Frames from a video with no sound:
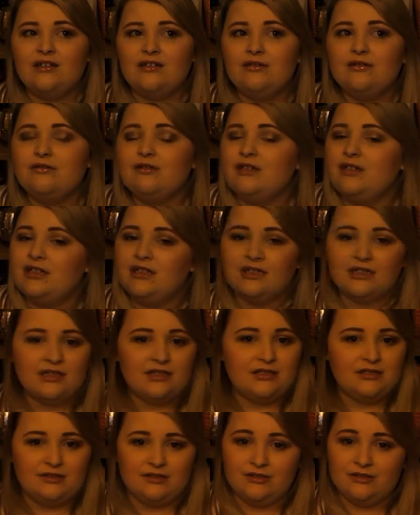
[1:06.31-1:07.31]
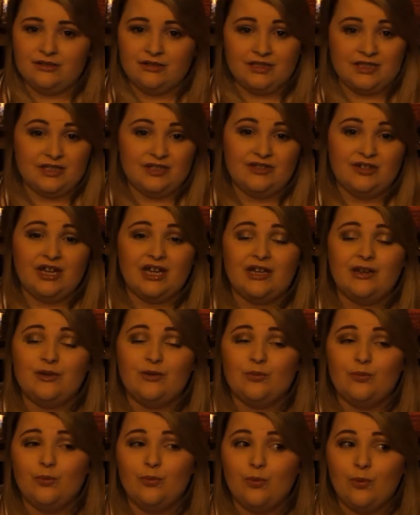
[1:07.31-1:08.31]
You're only going to do your nurse
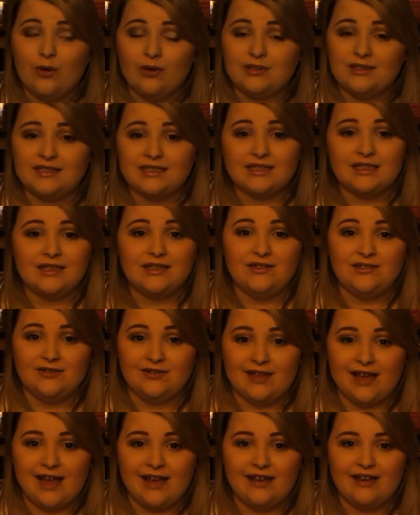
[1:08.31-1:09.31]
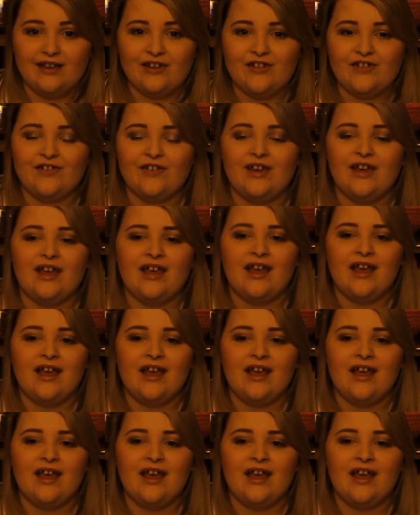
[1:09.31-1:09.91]
training once in your life.